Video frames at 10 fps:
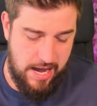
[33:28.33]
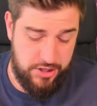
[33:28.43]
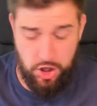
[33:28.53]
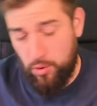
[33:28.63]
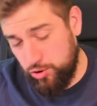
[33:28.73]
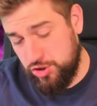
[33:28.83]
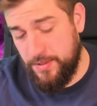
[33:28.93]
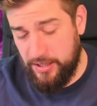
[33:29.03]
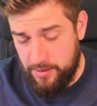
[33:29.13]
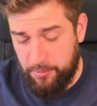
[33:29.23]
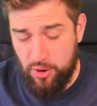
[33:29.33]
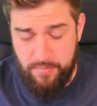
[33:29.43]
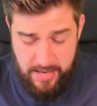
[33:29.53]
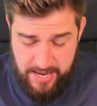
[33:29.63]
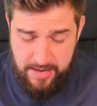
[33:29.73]
So ultimately the
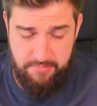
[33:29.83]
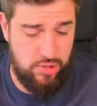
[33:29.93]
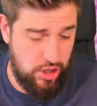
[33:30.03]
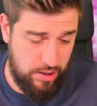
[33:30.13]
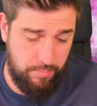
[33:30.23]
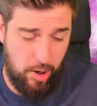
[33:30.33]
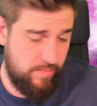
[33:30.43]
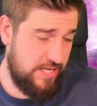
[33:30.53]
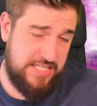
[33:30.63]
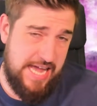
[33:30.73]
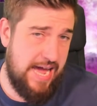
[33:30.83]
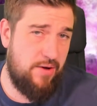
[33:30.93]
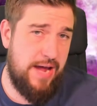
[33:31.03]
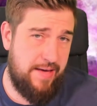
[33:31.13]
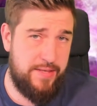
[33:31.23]
point being, you can pop this
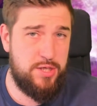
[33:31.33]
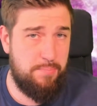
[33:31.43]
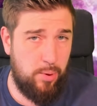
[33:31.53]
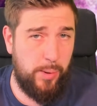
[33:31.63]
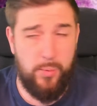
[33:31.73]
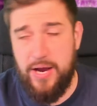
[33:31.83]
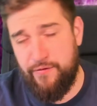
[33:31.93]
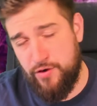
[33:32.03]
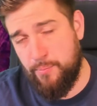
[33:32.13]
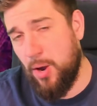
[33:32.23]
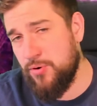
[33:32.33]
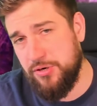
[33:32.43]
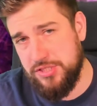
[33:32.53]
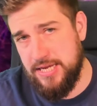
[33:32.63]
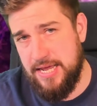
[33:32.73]
down and there's a bubble where if your
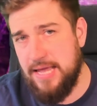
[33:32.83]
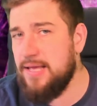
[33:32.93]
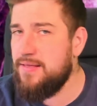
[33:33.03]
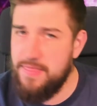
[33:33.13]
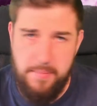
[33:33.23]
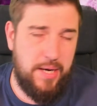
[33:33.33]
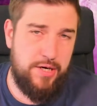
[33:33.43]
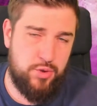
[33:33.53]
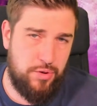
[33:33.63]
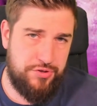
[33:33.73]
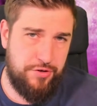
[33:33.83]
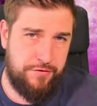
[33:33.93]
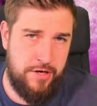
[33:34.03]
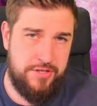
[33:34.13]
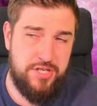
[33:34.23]
opponent goes in it, they're -1
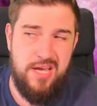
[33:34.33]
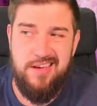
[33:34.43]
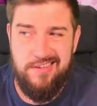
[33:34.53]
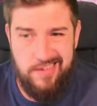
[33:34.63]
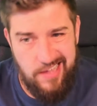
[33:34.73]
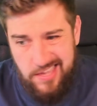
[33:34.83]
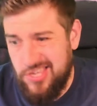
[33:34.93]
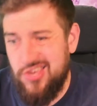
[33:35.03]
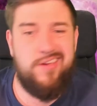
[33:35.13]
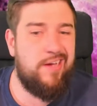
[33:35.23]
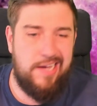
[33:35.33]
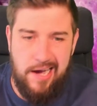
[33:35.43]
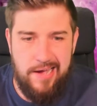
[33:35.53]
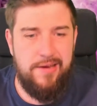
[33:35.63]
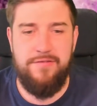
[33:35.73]
toughness. You can
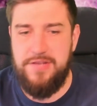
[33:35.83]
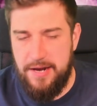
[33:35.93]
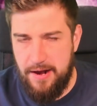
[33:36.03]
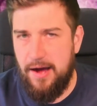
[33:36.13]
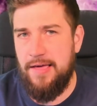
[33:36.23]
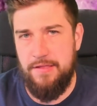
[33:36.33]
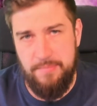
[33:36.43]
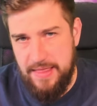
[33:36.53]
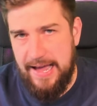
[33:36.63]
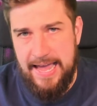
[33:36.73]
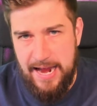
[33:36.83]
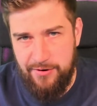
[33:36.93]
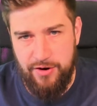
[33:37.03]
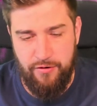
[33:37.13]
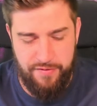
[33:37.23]
kind of deny them that
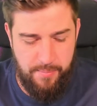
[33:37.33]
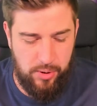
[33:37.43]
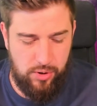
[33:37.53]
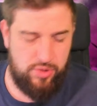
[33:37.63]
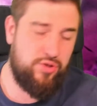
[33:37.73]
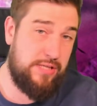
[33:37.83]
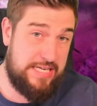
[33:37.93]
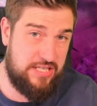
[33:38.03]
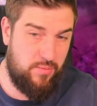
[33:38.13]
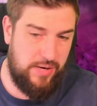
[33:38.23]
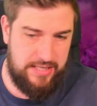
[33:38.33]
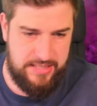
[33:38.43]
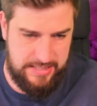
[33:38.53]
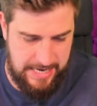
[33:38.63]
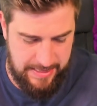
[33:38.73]
area of the board unless they're willing
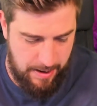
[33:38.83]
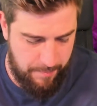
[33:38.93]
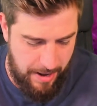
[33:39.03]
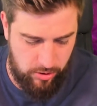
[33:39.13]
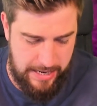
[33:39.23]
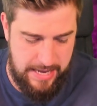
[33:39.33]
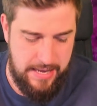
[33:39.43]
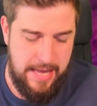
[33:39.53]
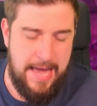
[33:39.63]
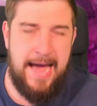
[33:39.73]
to take that penalty.